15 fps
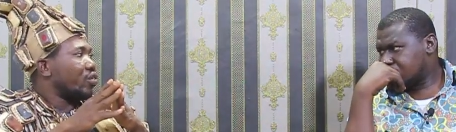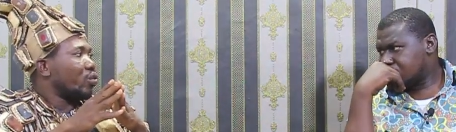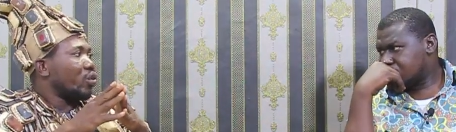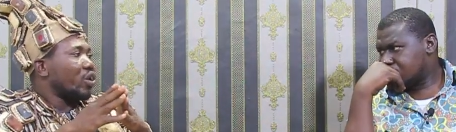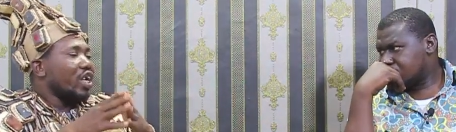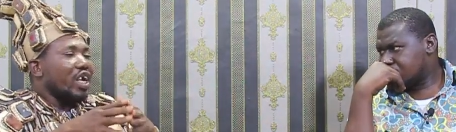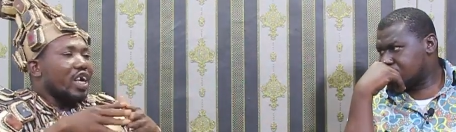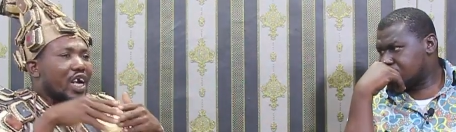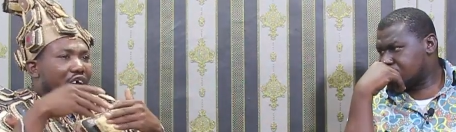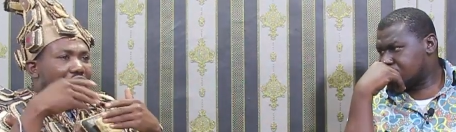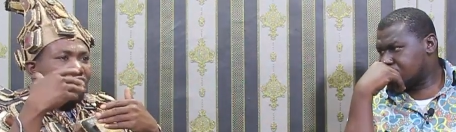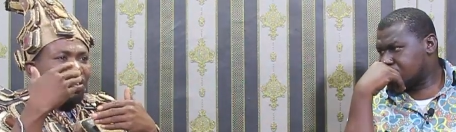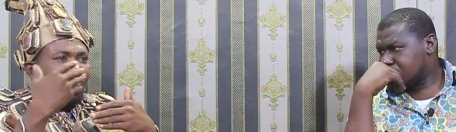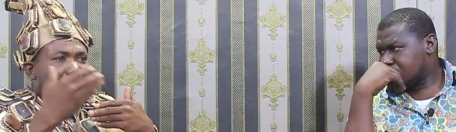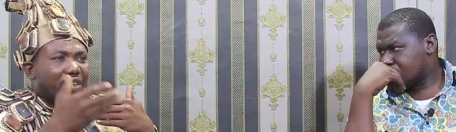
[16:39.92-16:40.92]
Speaker 1: you,
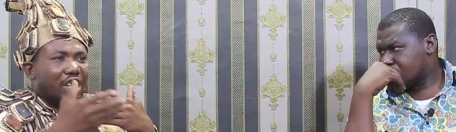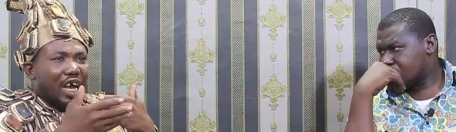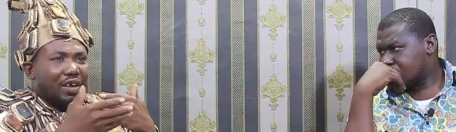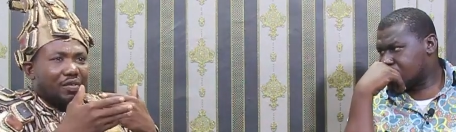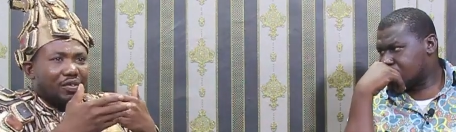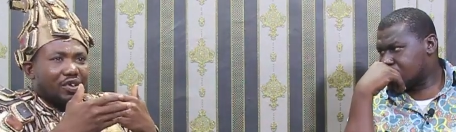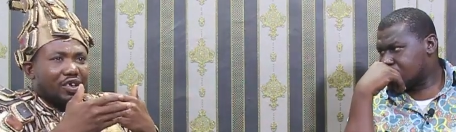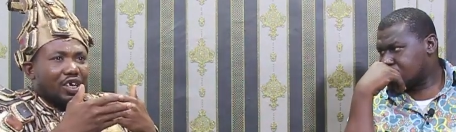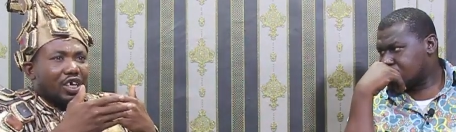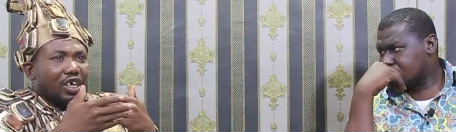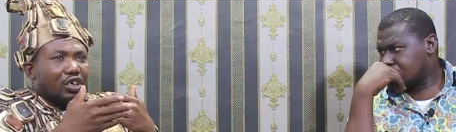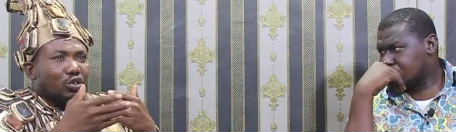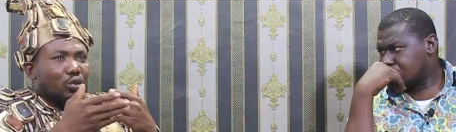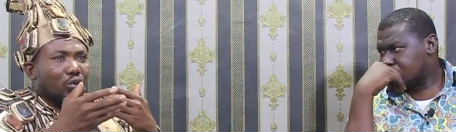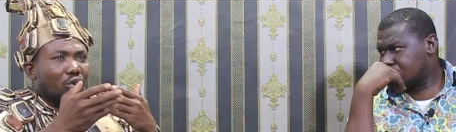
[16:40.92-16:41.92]
and sometimes
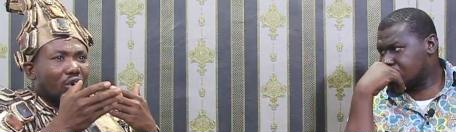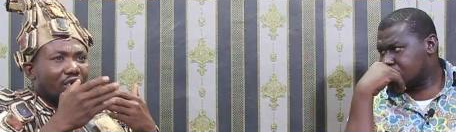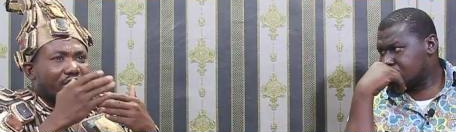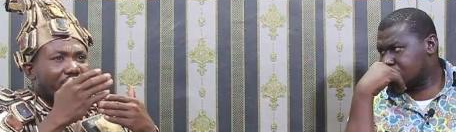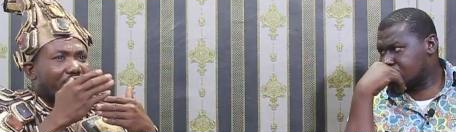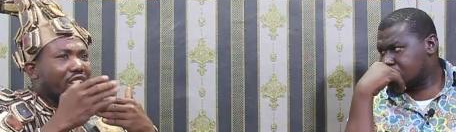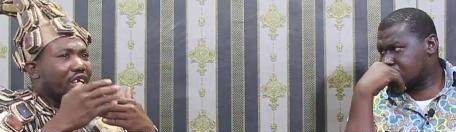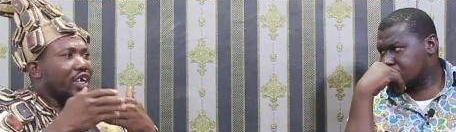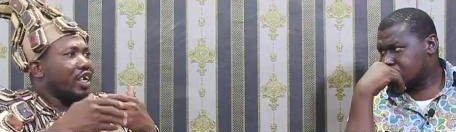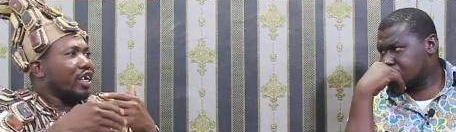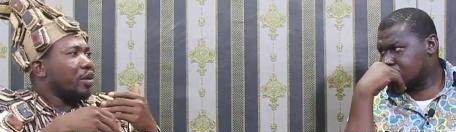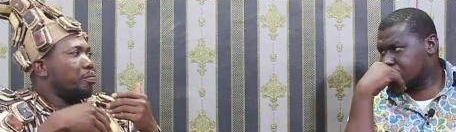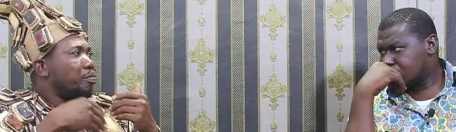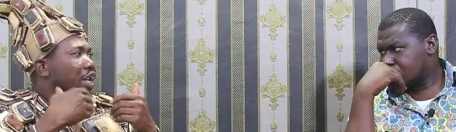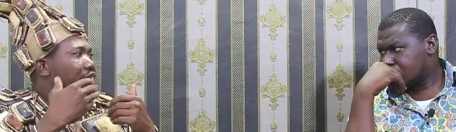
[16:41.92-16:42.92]
you will not see
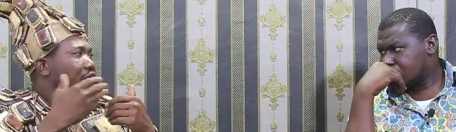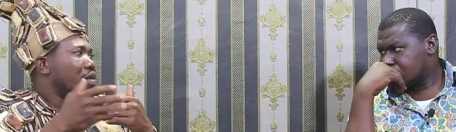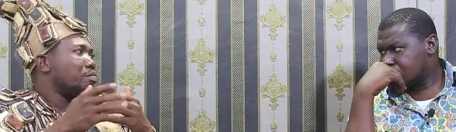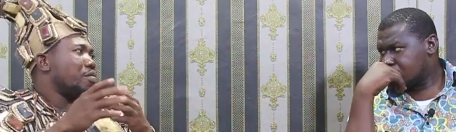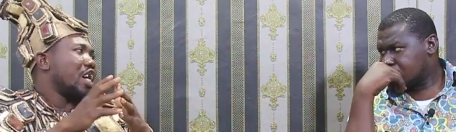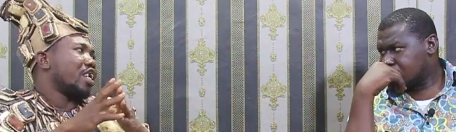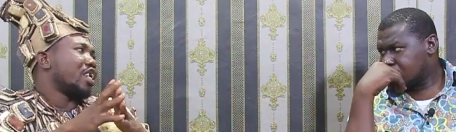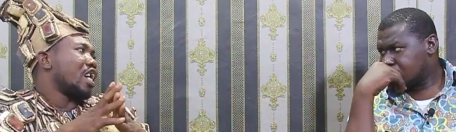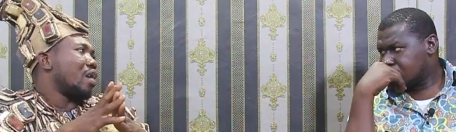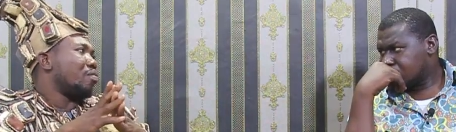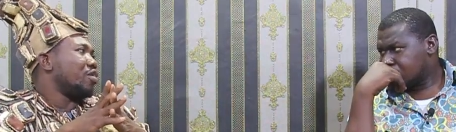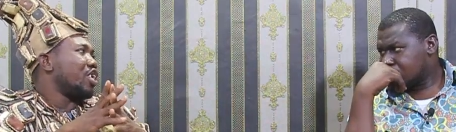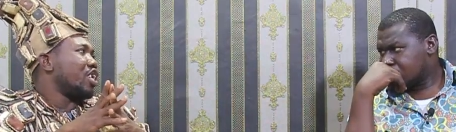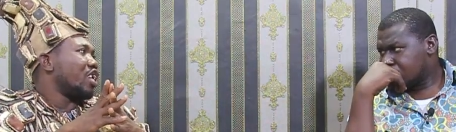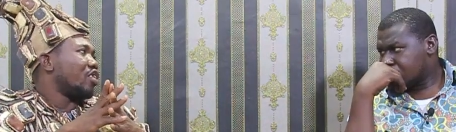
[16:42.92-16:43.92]
any better man
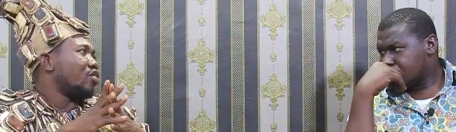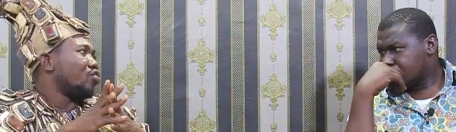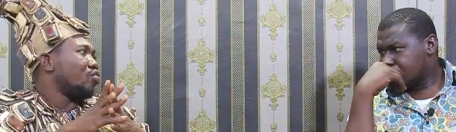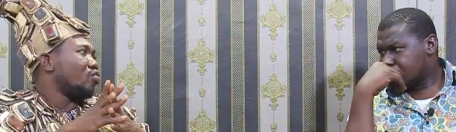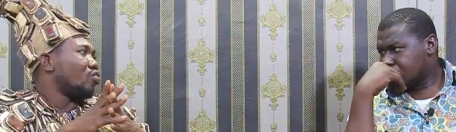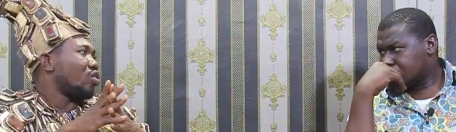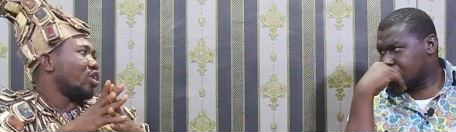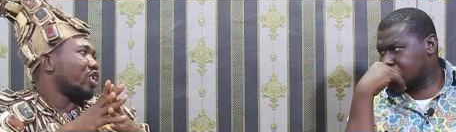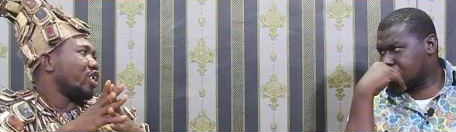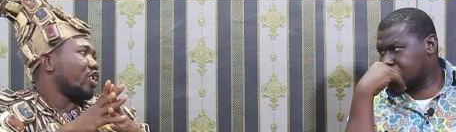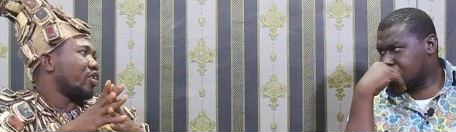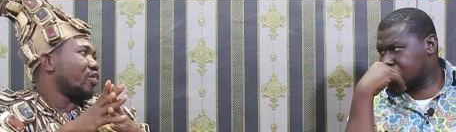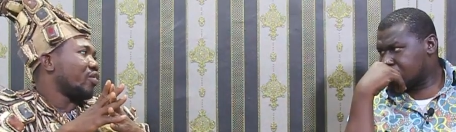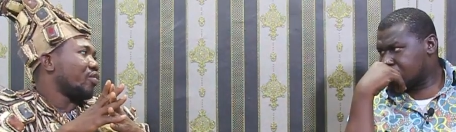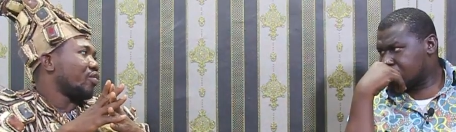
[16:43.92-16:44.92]
come near to you
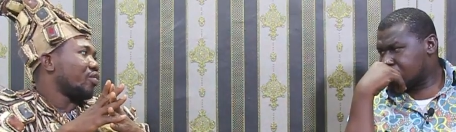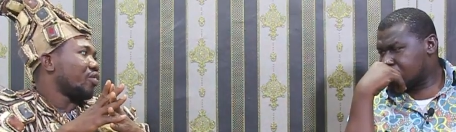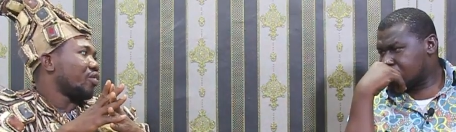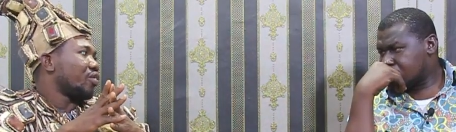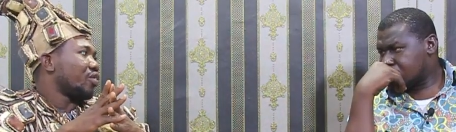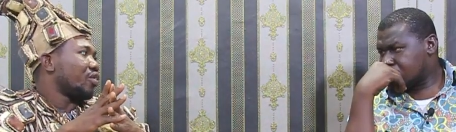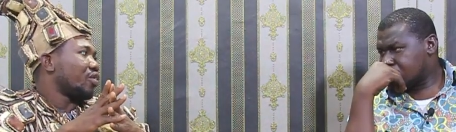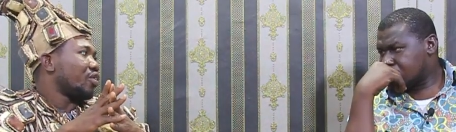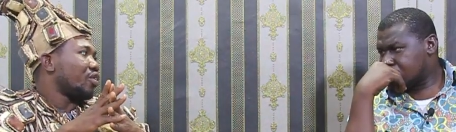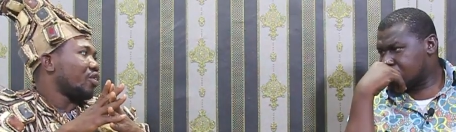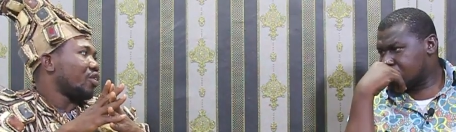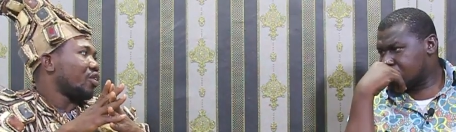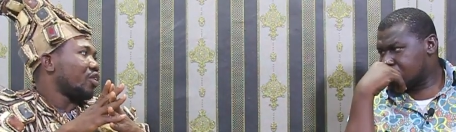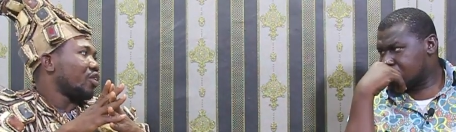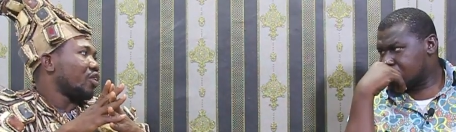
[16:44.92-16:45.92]
again.
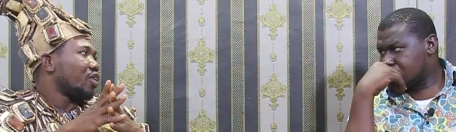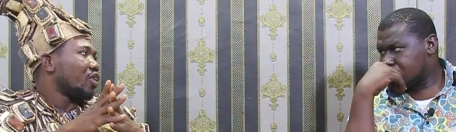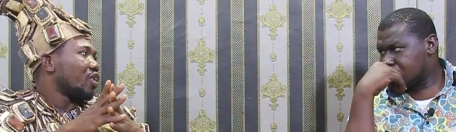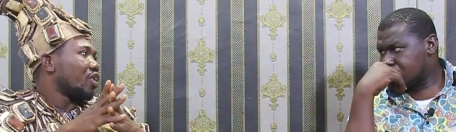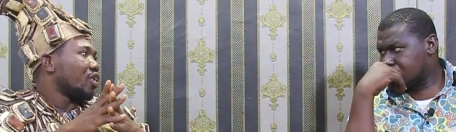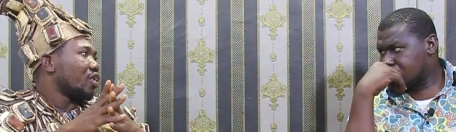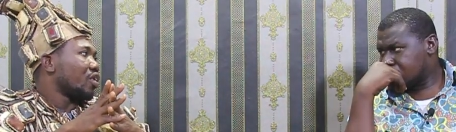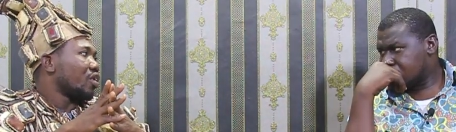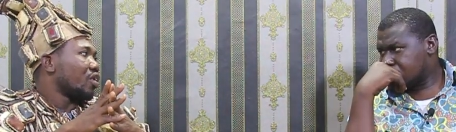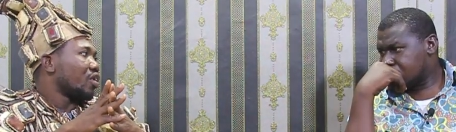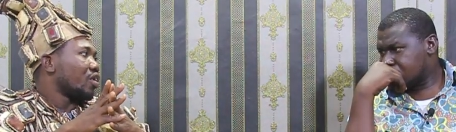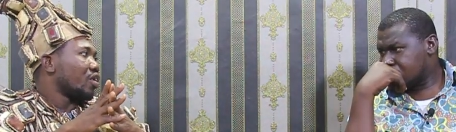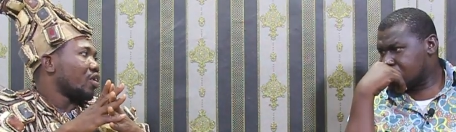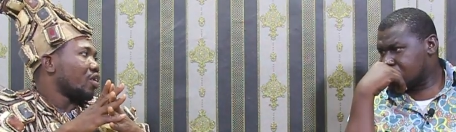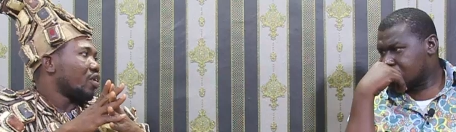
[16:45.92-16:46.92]
Mm.